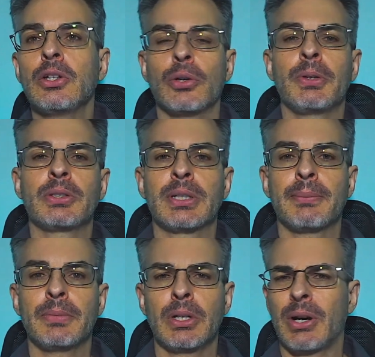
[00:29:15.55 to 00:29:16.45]
because
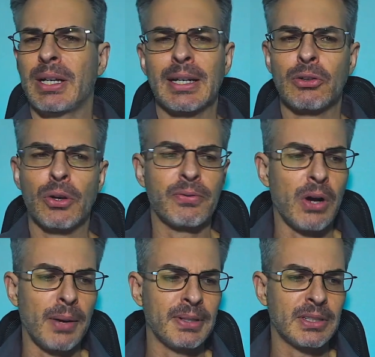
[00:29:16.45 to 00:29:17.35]
I get a lot of
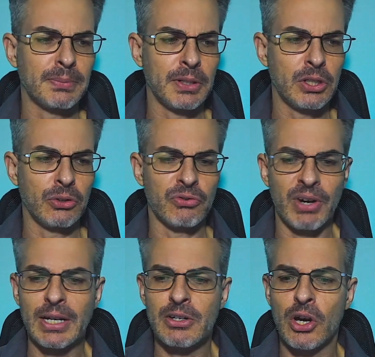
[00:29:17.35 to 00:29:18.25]
comments, especially on the
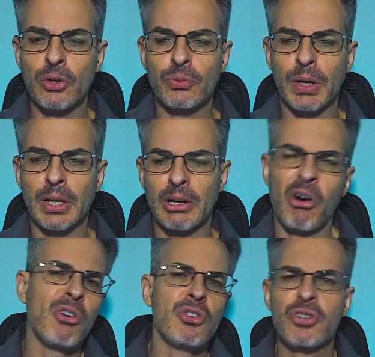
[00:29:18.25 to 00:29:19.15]
Red Node, where like,
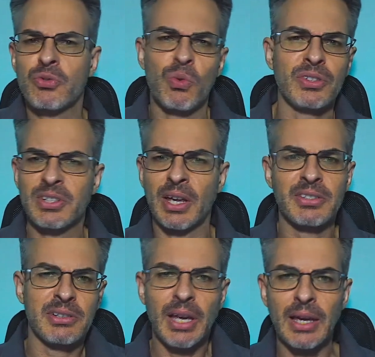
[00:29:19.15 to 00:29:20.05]
oh, you just want a
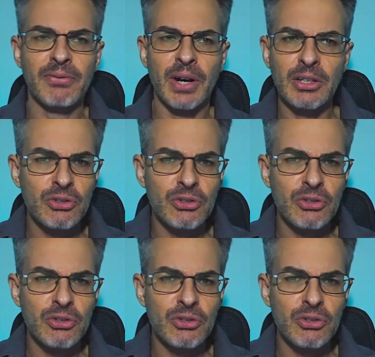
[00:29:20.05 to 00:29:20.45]
slave, right?